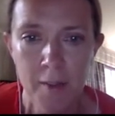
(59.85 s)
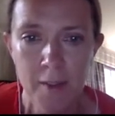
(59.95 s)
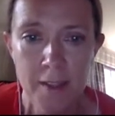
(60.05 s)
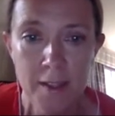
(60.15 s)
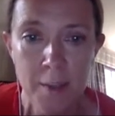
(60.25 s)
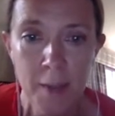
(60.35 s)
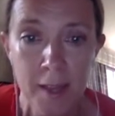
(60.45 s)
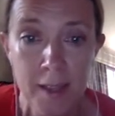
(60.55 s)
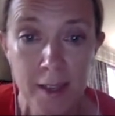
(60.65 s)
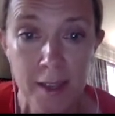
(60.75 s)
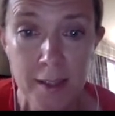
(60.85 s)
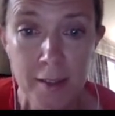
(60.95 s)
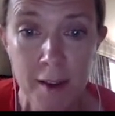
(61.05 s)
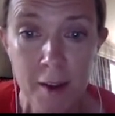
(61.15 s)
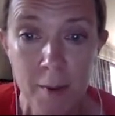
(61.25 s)
And the systemic anti cancer
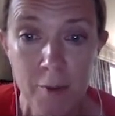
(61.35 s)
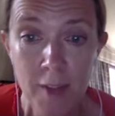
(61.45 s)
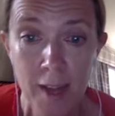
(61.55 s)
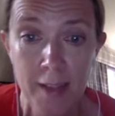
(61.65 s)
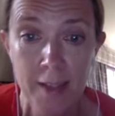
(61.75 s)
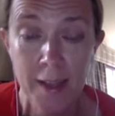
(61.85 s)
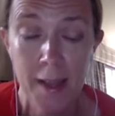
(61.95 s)
therapy has